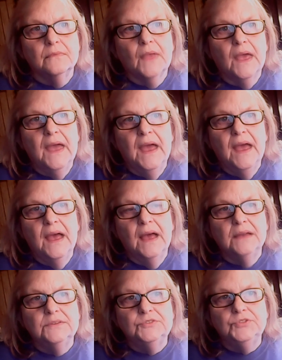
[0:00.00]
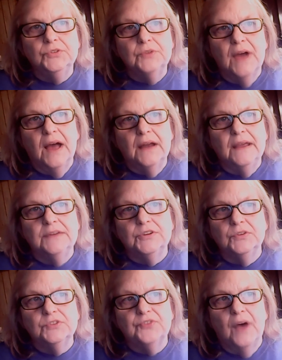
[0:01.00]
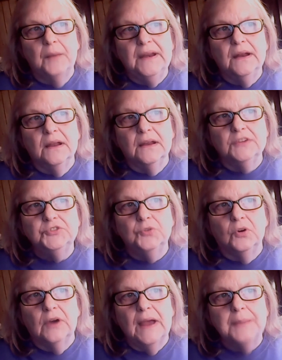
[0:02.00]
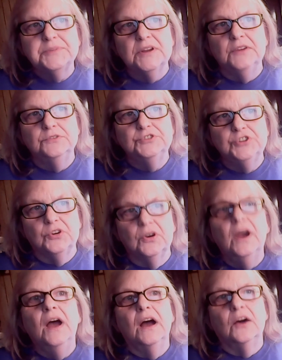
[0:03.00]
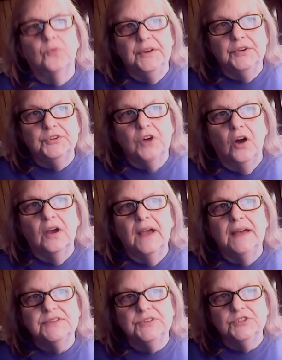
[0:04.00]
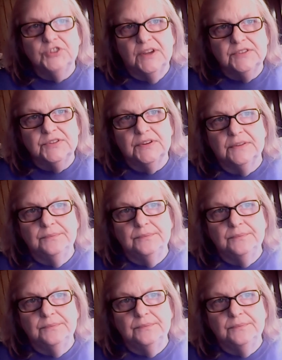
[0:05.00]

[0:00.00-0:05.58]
And do not induce vomiting unless you are absolutely sure of what your dog has ingested.